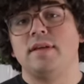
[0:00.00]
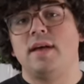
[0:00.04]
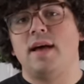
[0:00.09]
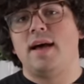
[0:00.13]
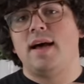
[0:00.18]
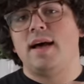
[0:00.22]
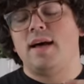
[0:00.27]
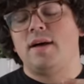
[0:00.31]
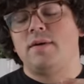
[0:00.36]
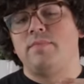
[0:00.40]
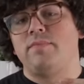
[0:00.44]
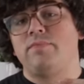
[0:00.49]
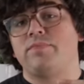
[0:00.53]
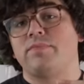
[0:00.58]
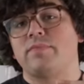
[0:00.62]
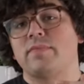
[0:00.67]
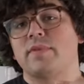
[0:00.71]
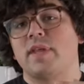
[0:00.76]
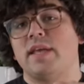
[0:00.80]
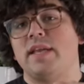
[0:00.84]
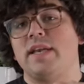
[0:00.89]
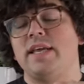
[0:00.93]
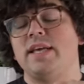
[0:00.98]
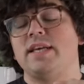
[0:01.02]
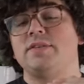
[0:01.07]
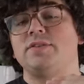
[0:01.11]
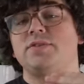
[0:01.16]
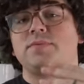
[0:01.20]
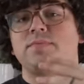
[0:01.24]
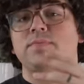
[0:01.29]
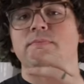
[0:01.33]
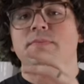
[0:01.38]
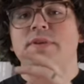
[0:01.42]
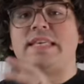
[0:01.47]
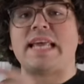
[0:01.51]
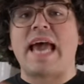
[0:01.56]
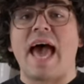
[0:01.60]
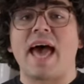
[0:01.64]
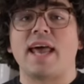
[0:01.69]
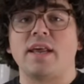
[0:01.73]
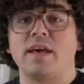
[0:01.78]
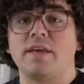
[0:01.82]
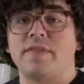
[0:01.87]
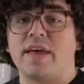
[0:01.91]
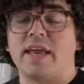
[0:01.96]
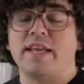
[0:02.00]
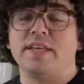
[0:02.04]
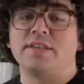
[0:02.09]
data that